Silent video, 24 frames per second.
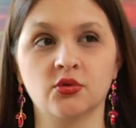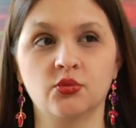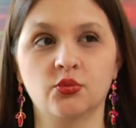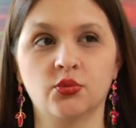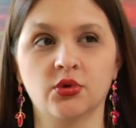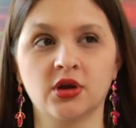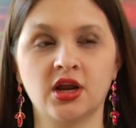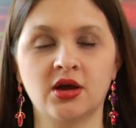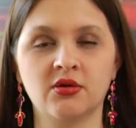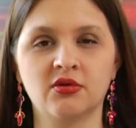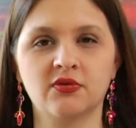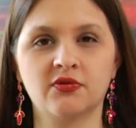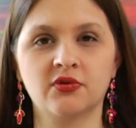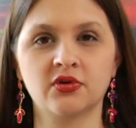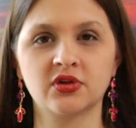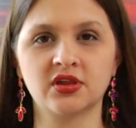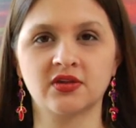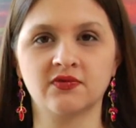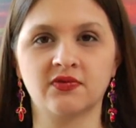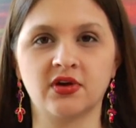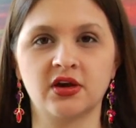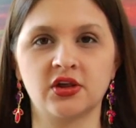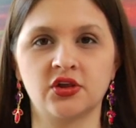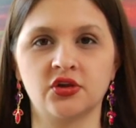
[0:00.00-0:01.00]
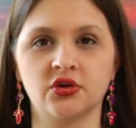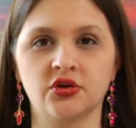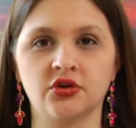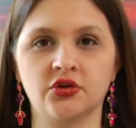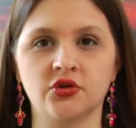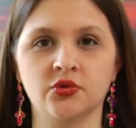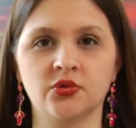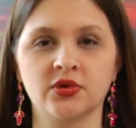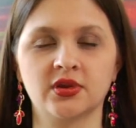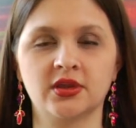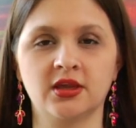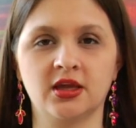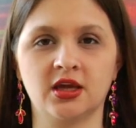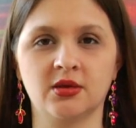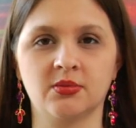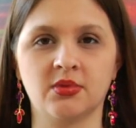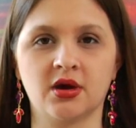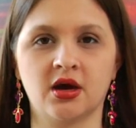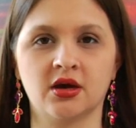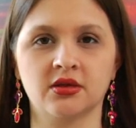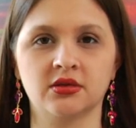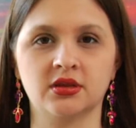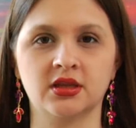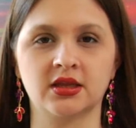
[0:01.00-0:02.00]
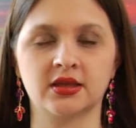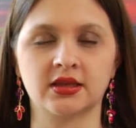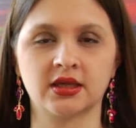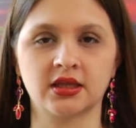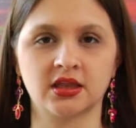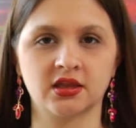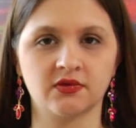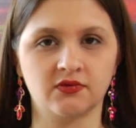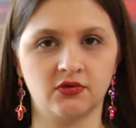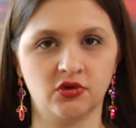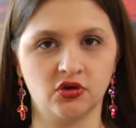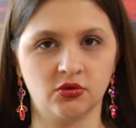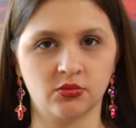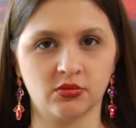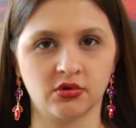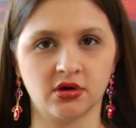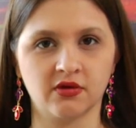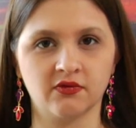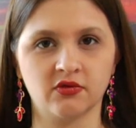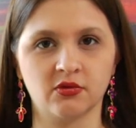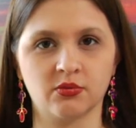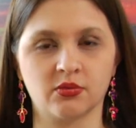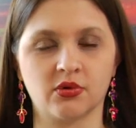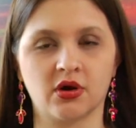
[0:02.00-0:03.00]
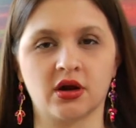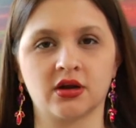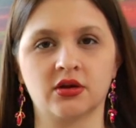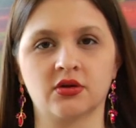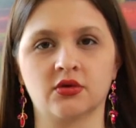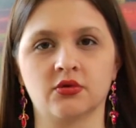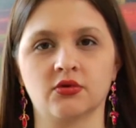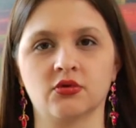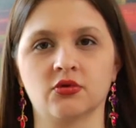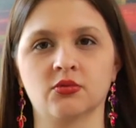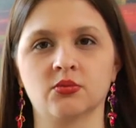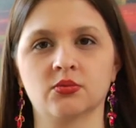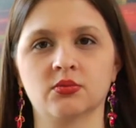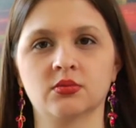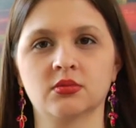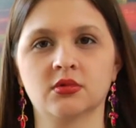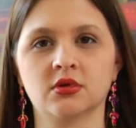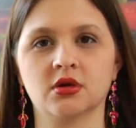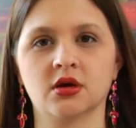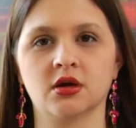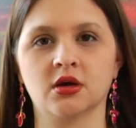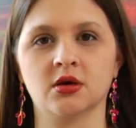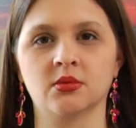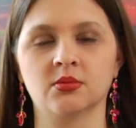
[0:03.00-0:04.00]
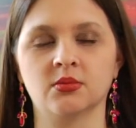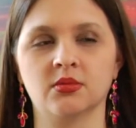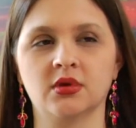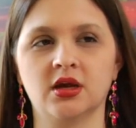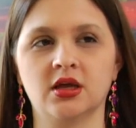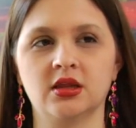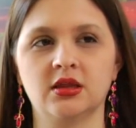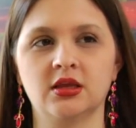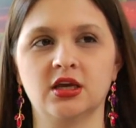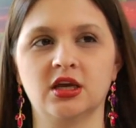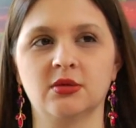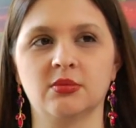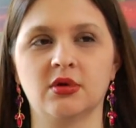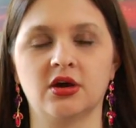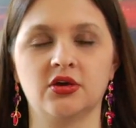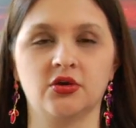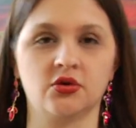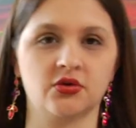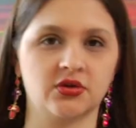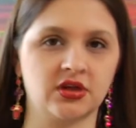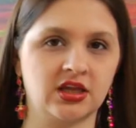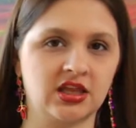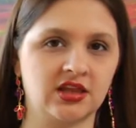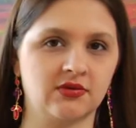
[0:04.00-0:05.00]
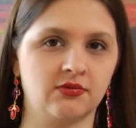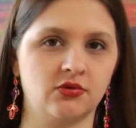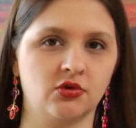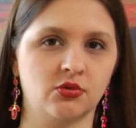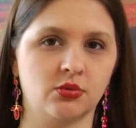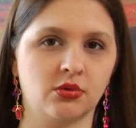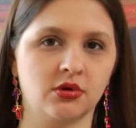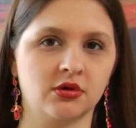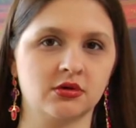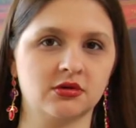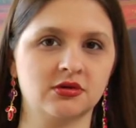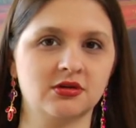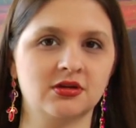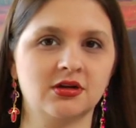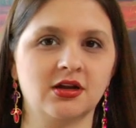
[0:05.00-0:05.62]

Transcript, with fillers: What I would first advise you to do is think about the sense of humor of the bride and groom, and think about your sense of humor,